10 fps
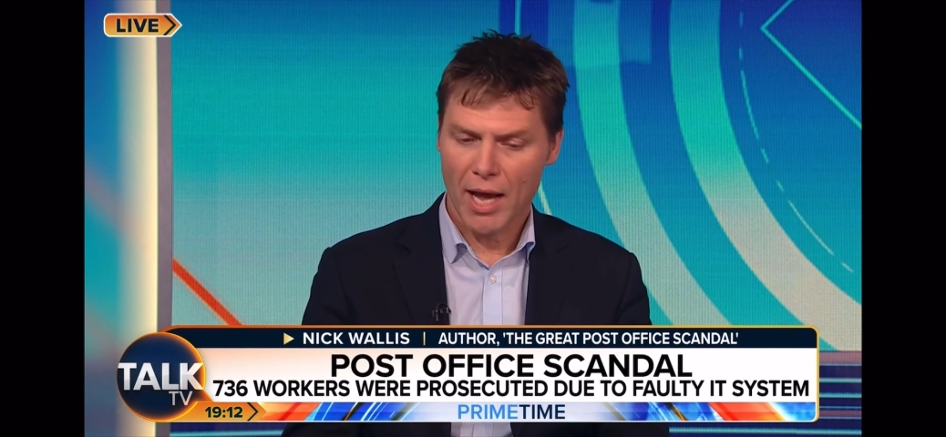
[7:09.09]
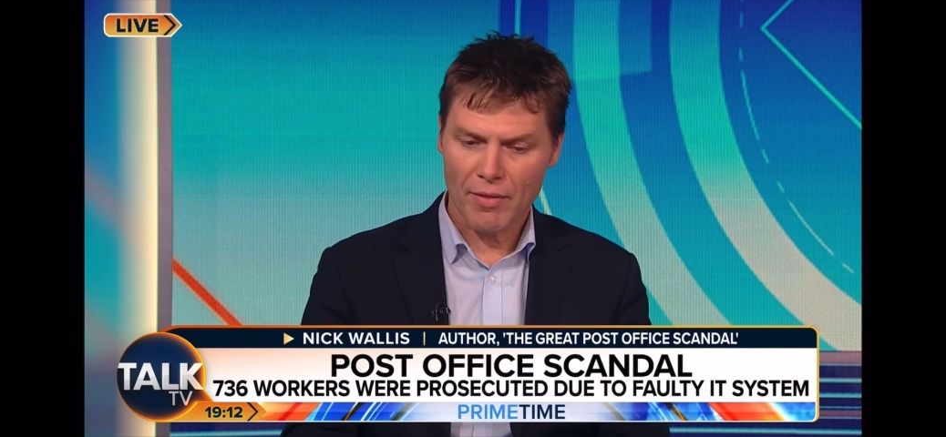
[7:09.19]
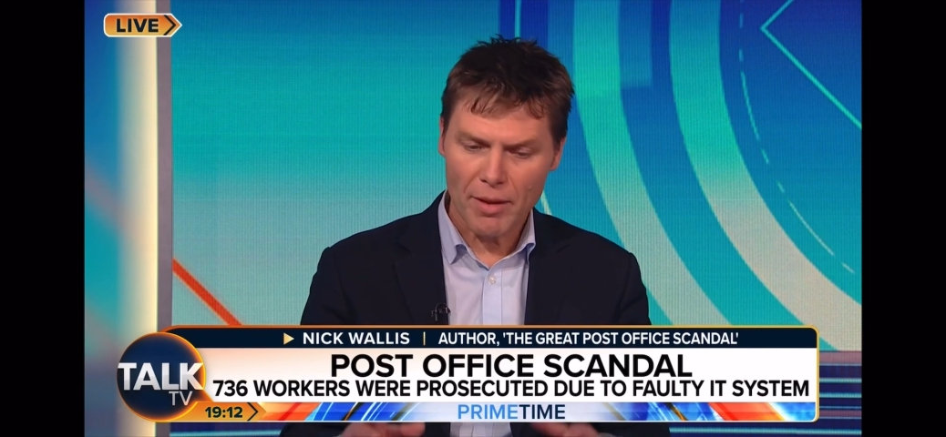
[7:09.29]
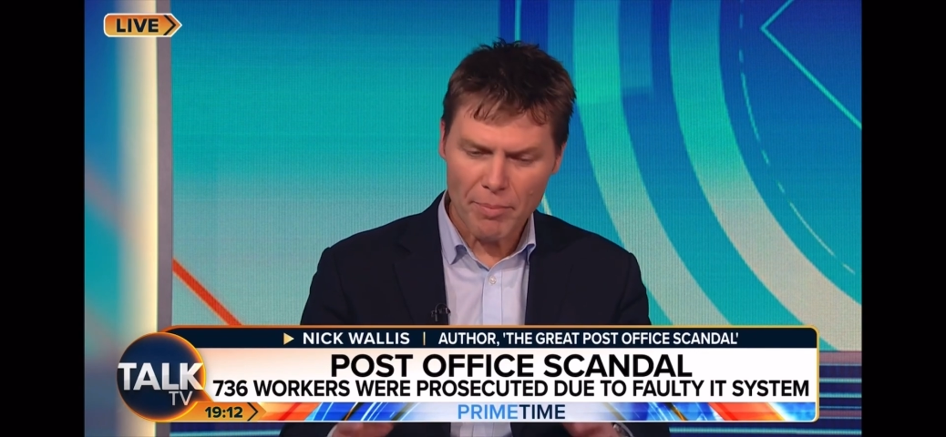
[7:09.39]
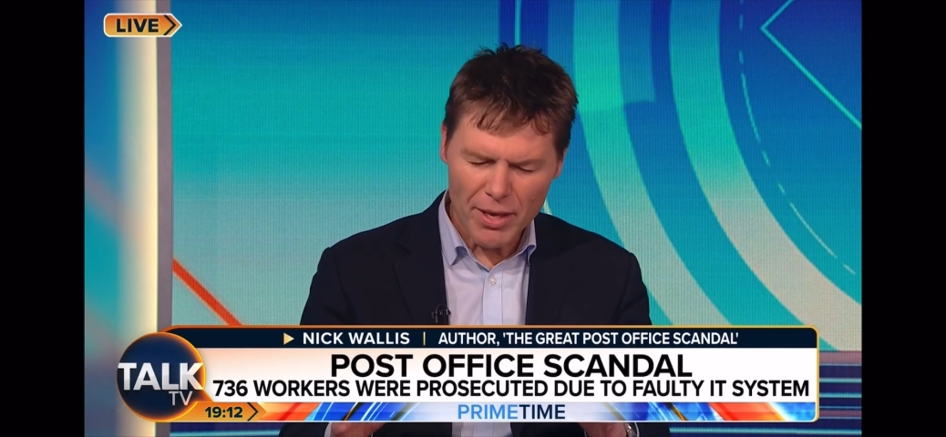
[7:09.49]

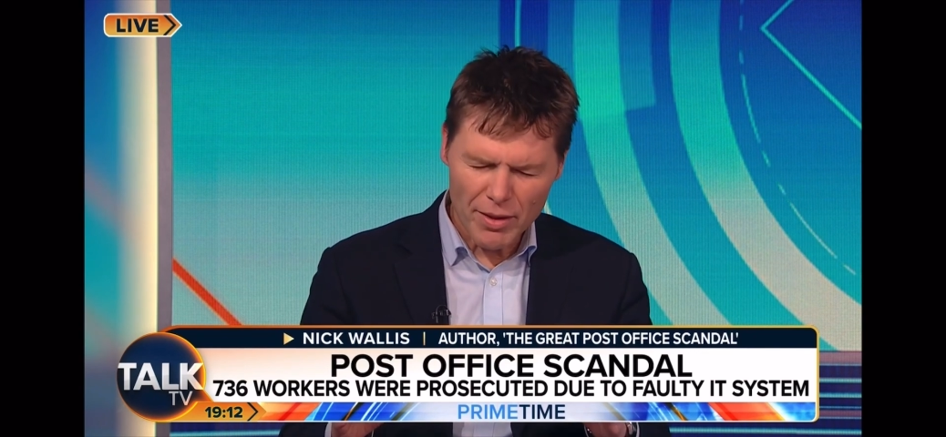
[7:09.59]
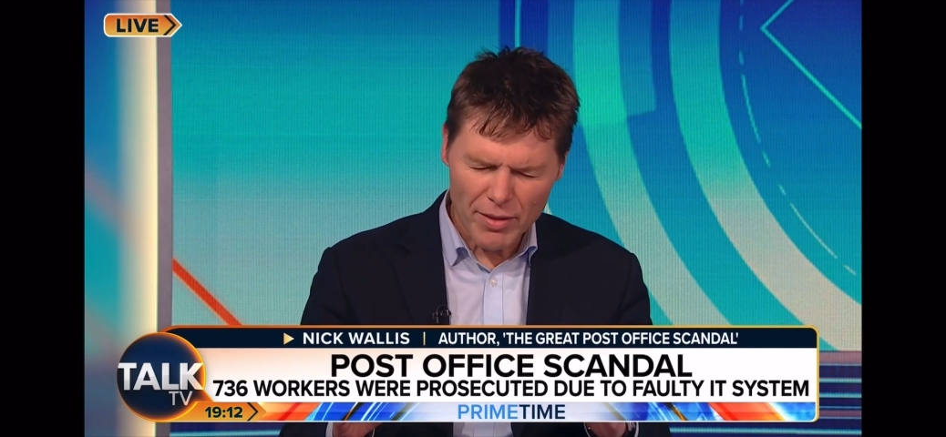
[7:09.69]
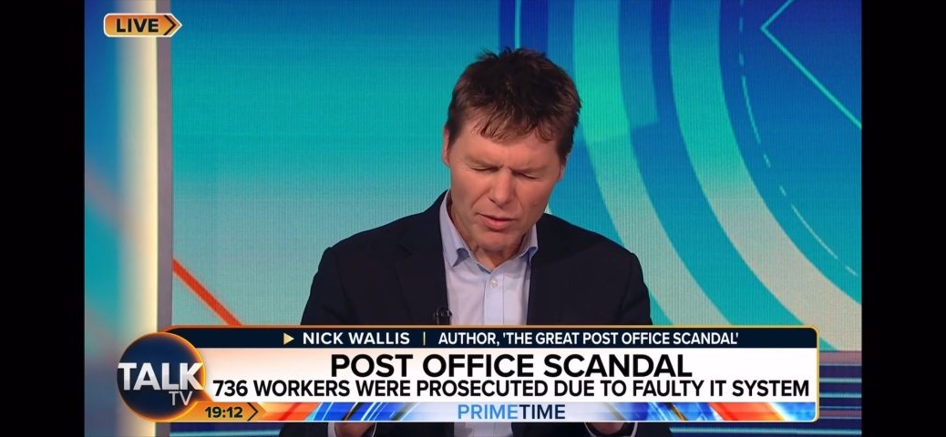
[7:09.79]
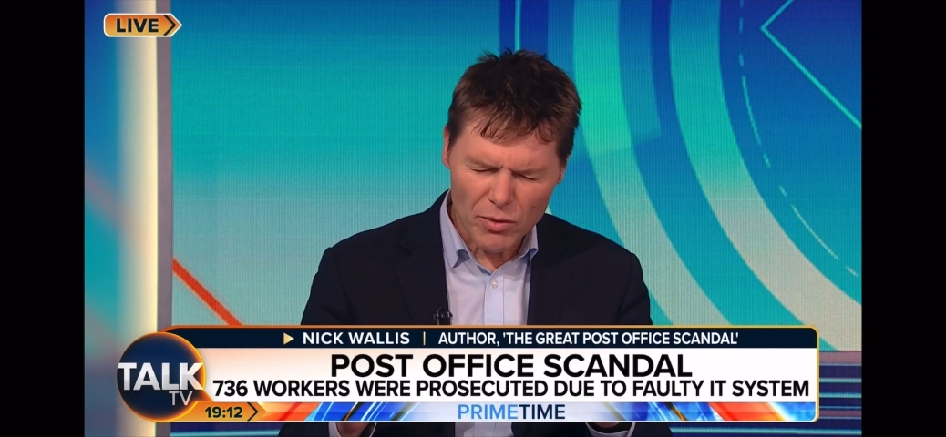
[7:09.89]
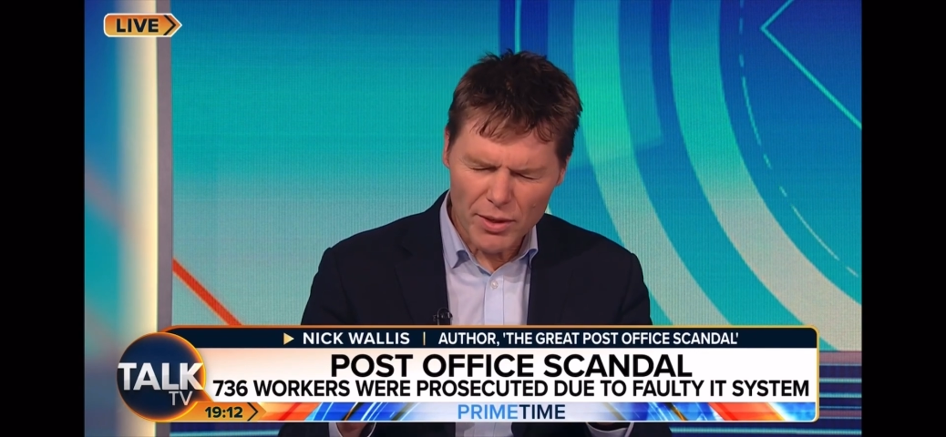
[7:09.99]
And
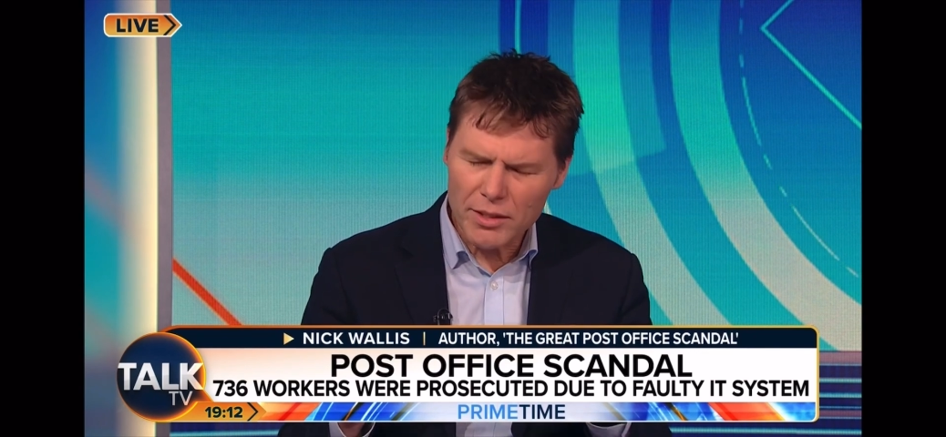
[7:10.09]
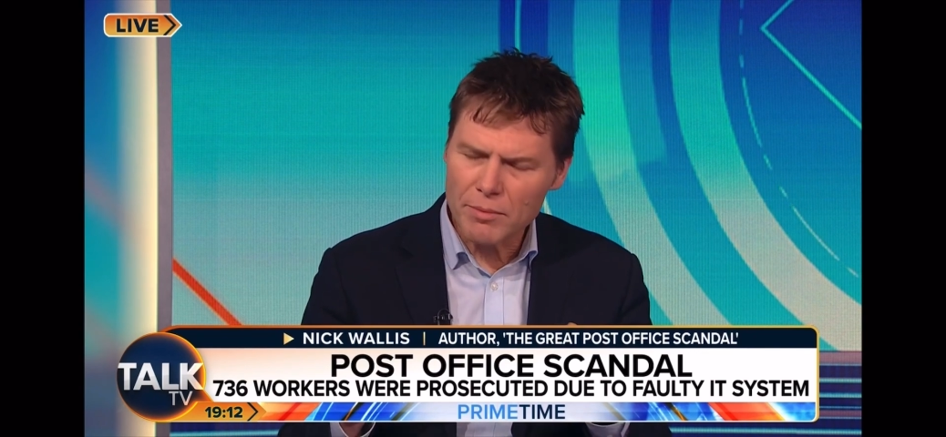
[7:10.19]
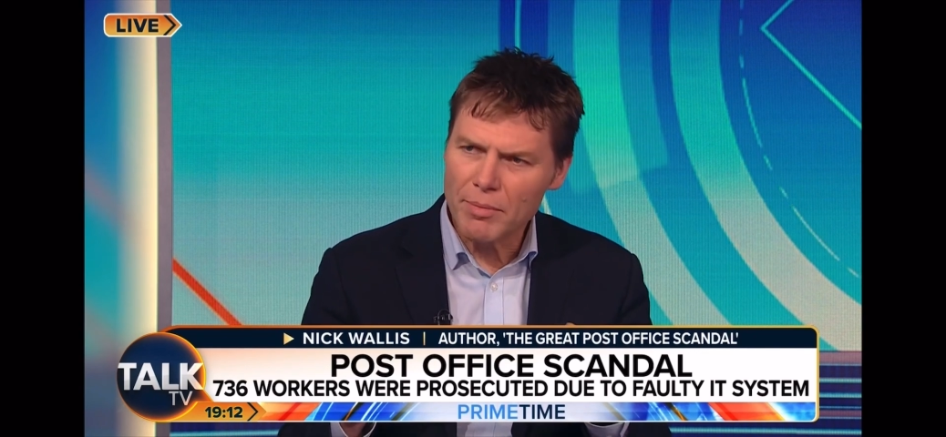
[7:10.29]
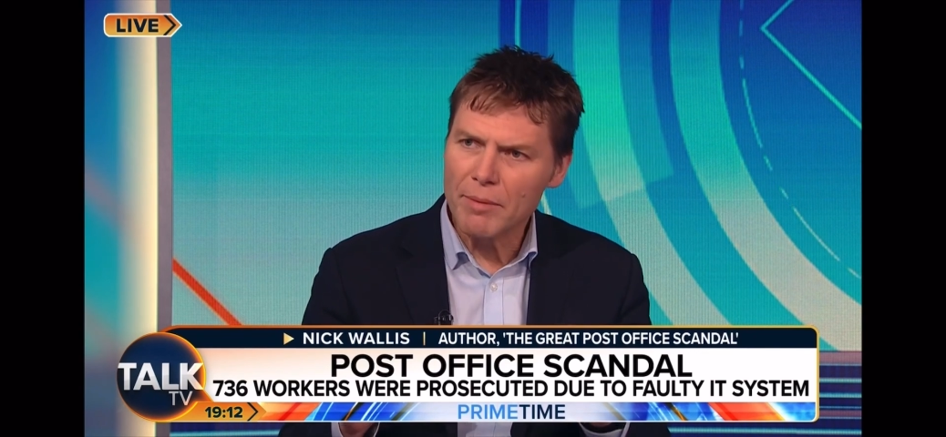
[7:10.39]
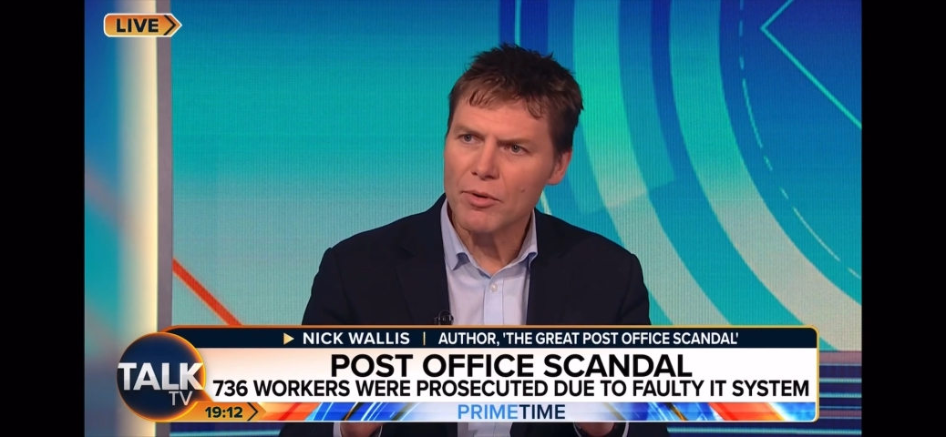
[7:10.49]
they're talking
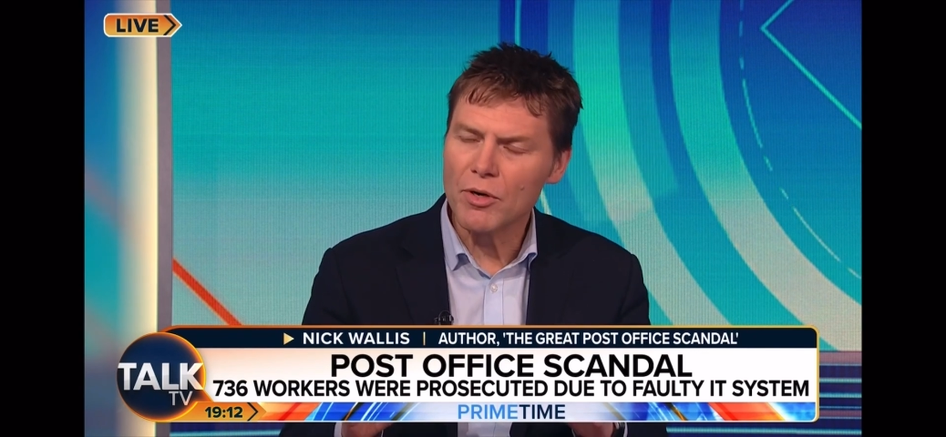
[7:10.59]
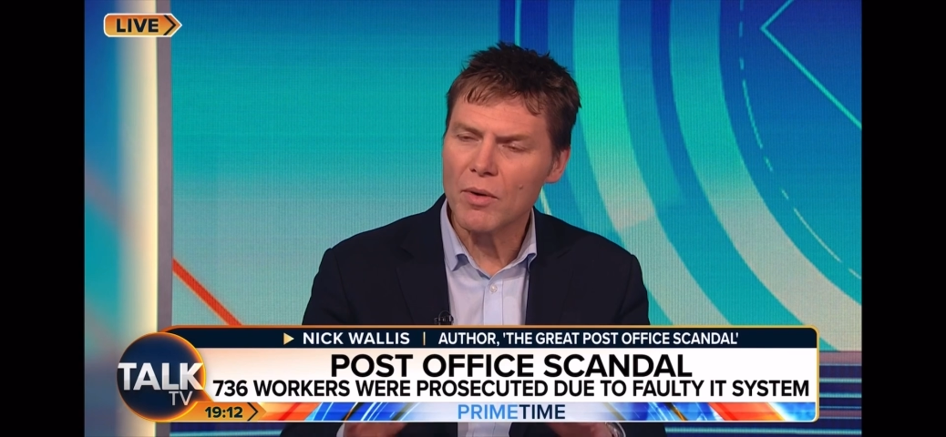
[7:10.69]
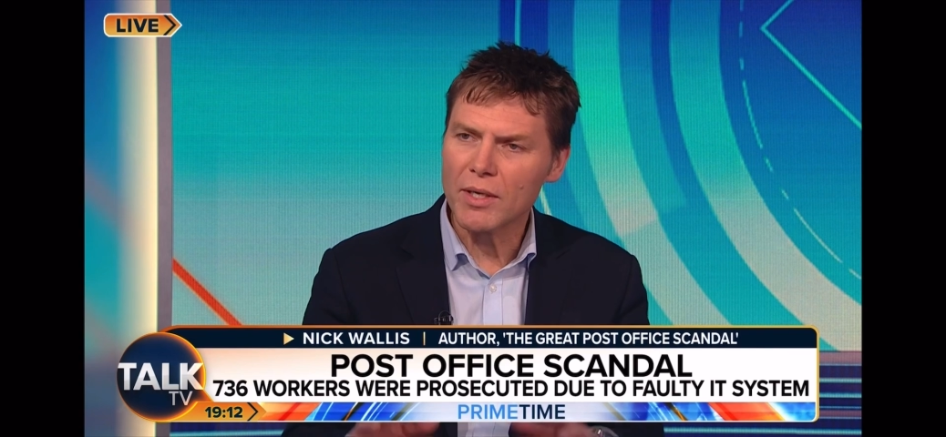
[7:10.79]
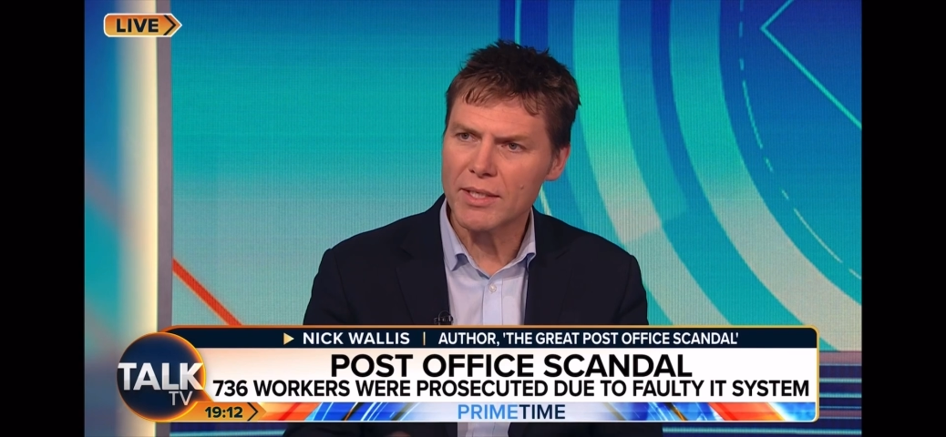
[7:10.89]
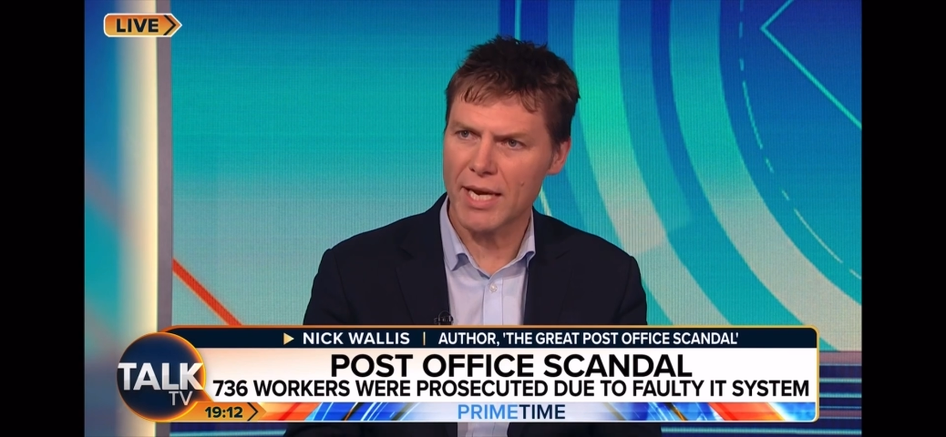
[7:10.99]
to people who are